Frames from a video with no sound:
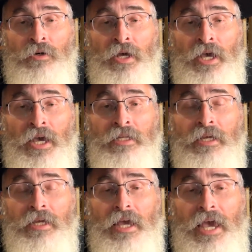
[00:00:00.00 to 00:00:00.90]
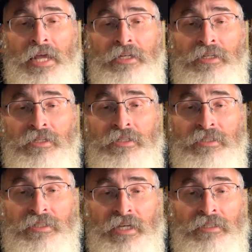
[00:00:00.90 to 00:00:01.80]
go ahead and
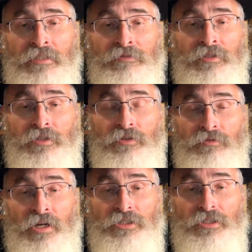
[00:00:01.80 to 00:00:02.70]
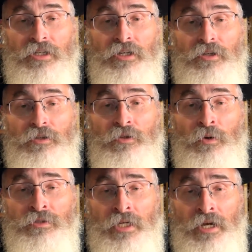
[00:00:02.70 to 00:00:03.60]
decisively crush
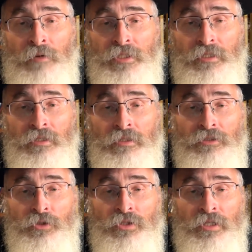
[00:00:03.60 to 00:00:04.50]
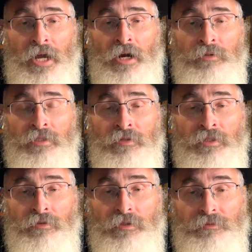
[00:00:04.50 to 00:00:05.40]
those that come to kill the Jews and Arabs of
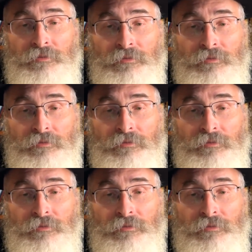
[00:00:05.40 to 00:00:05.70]
Israel.